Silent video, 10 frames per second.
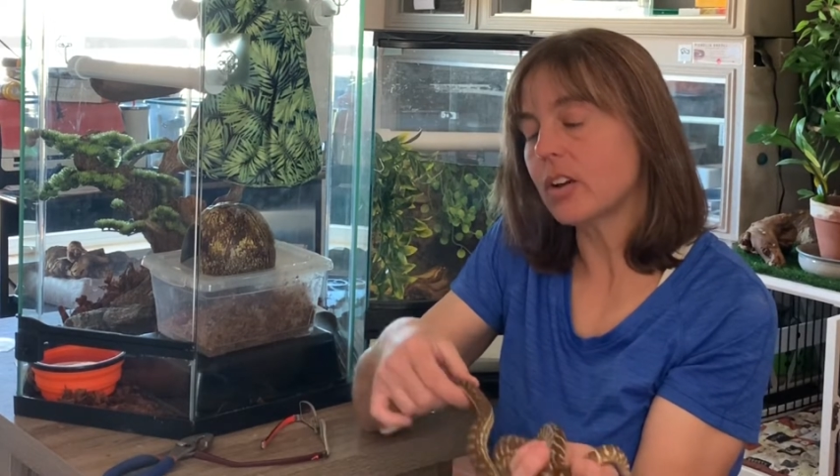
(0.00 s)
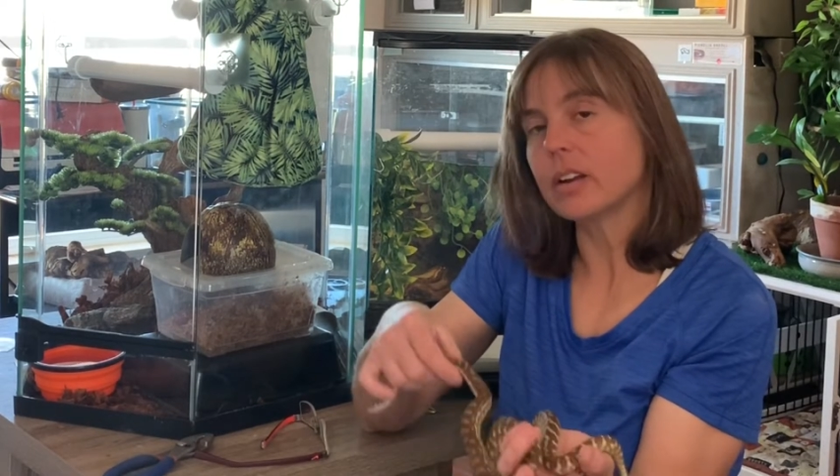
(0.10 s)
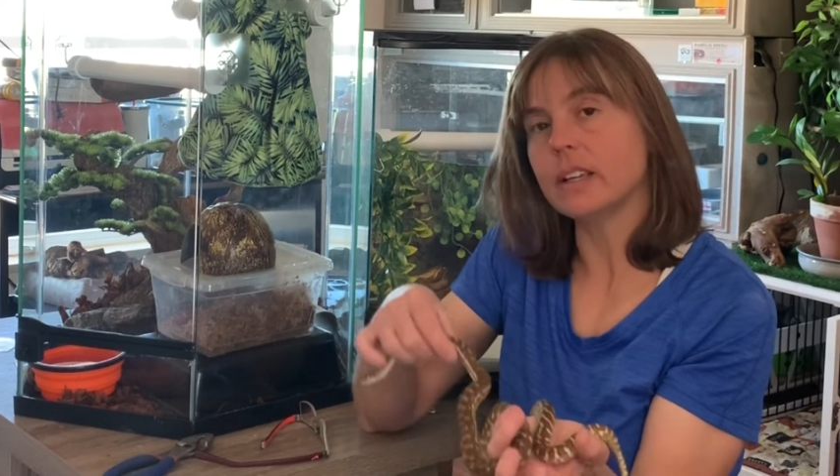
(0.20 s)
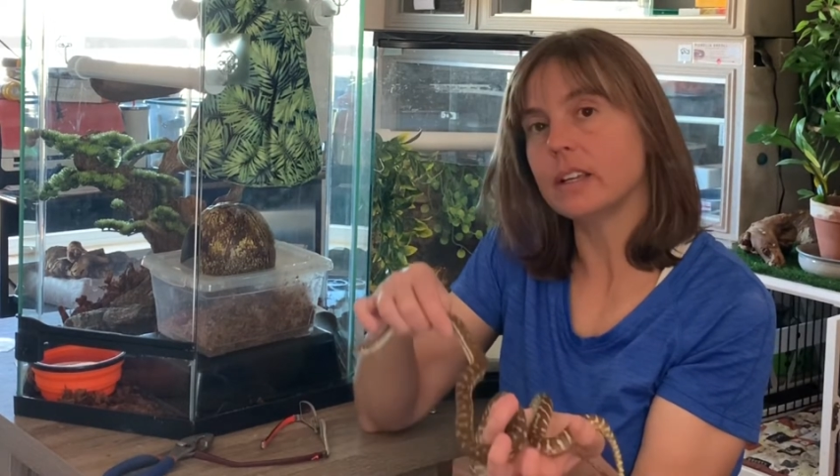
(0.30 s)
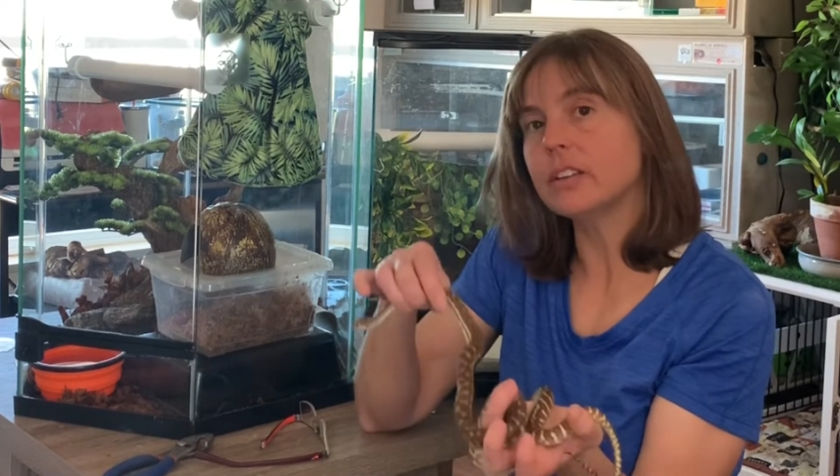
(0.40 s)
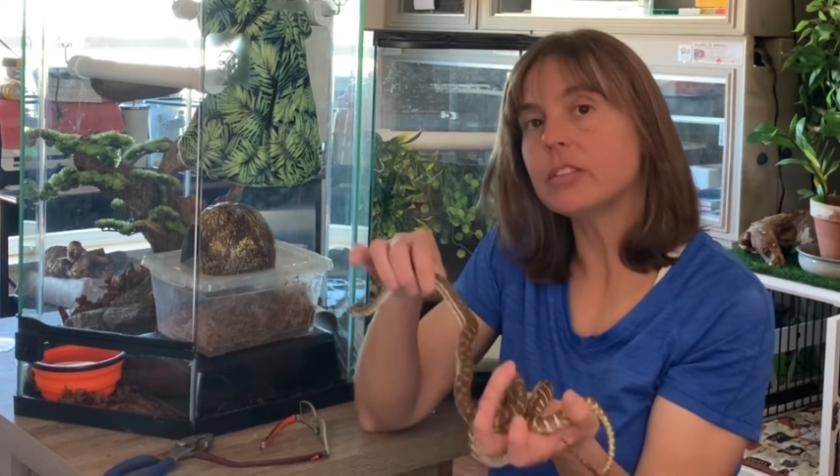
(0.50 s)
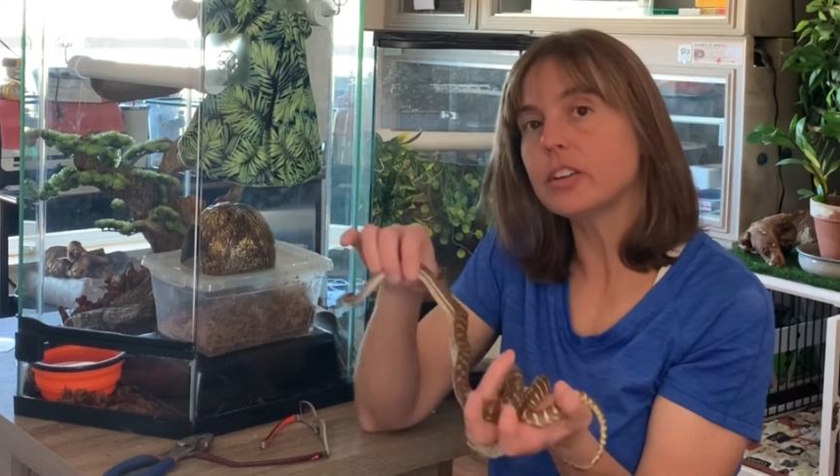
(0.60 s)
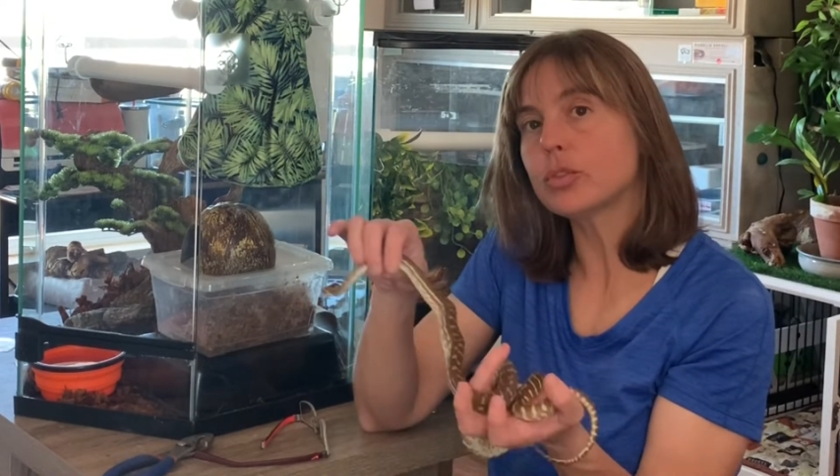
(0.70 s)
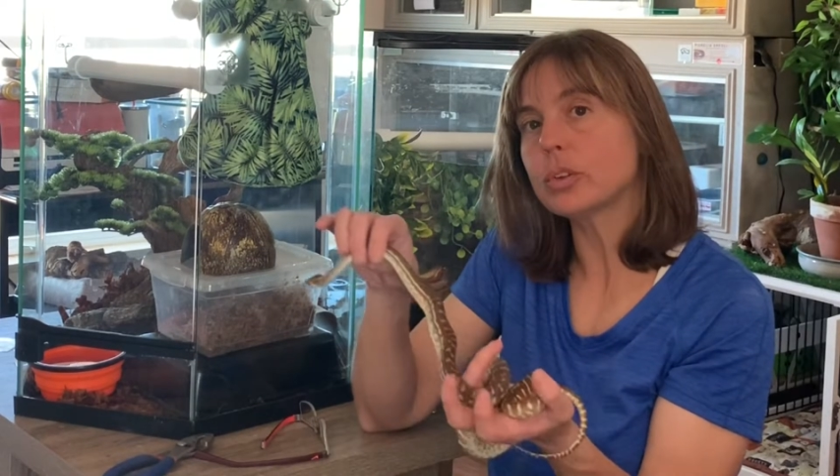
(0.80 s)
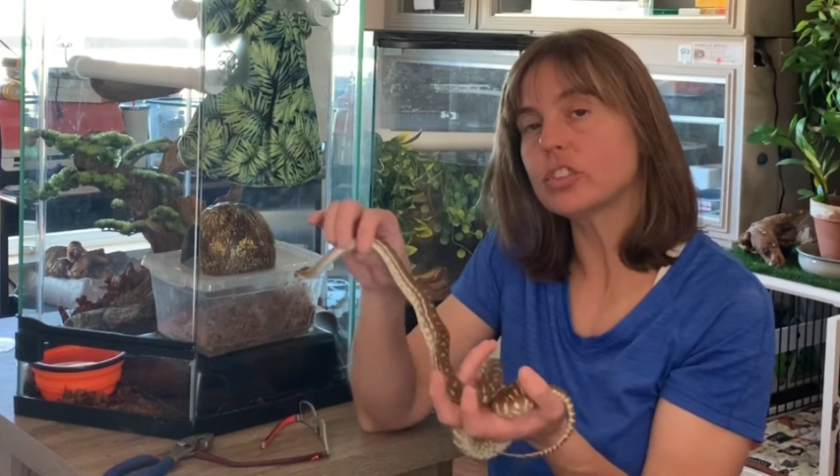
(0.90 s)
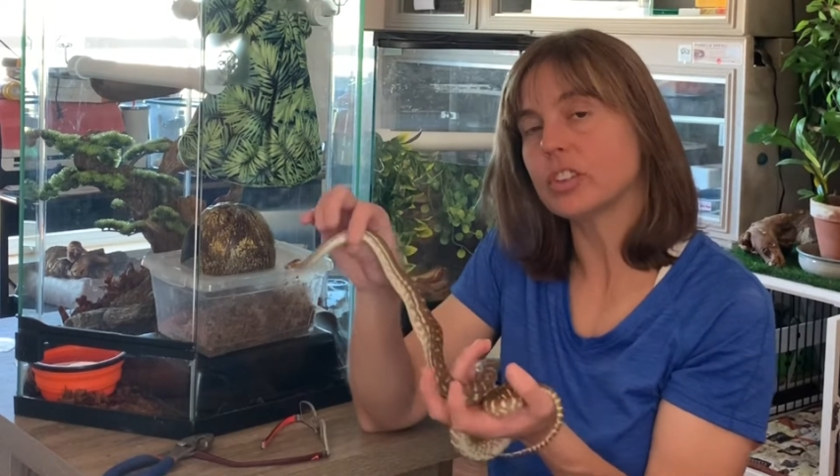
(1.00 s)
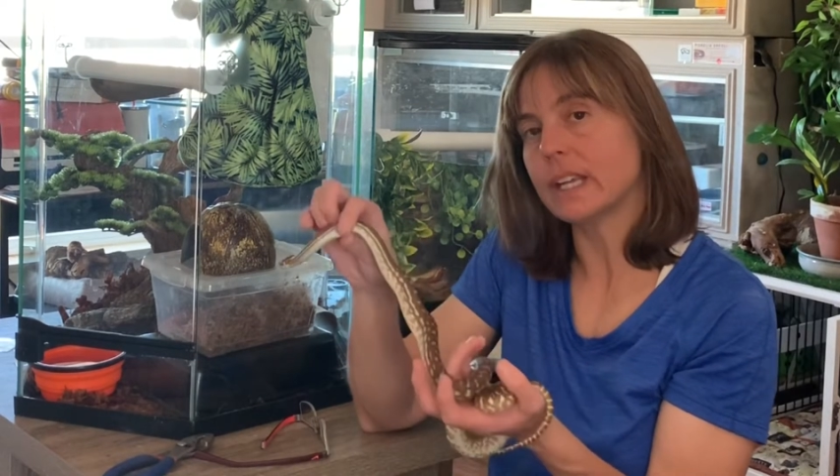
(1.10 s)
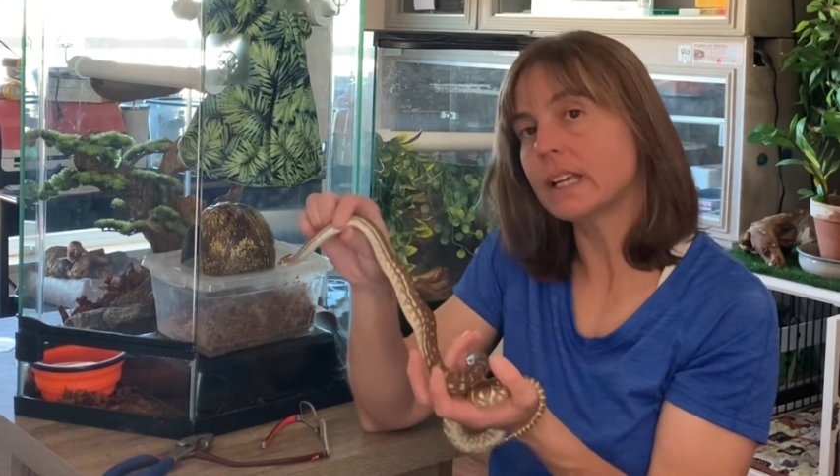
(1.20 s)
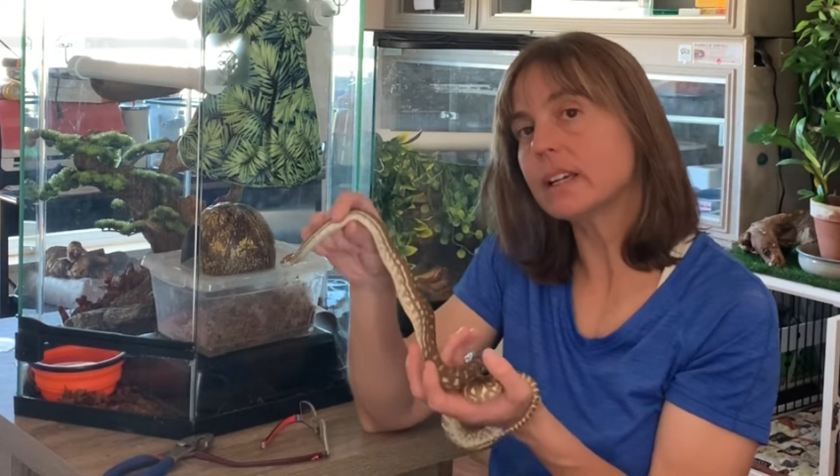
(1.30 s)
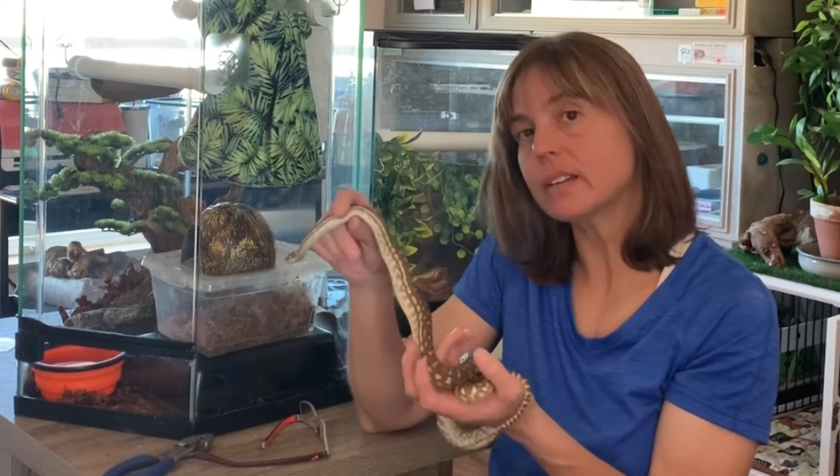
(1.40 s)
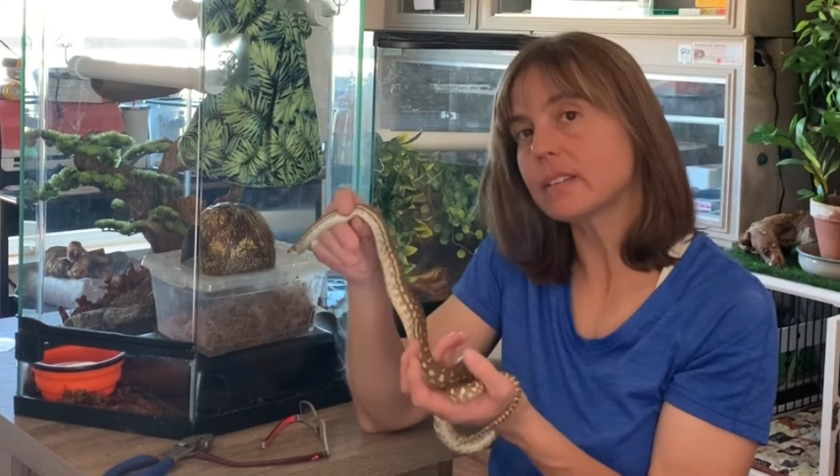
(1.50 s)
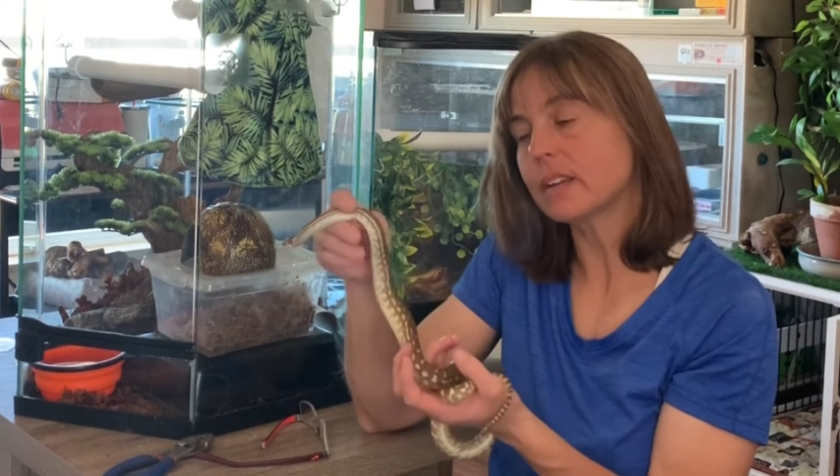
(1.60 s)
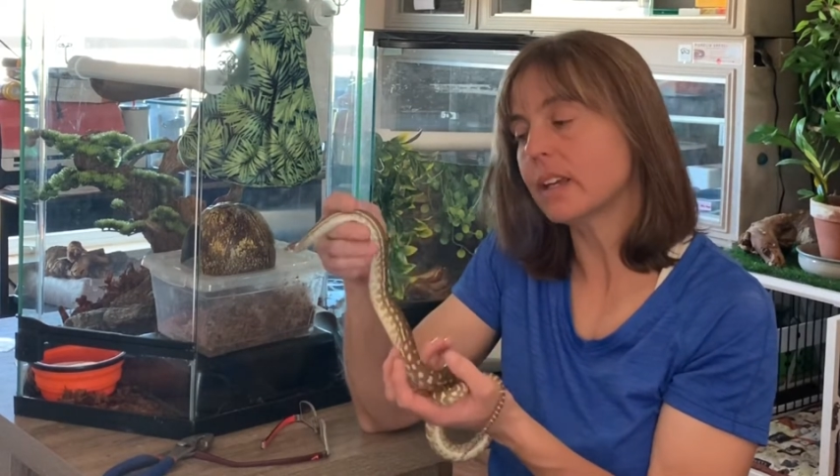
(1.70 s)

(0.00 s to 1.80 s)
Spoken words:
on individual genetics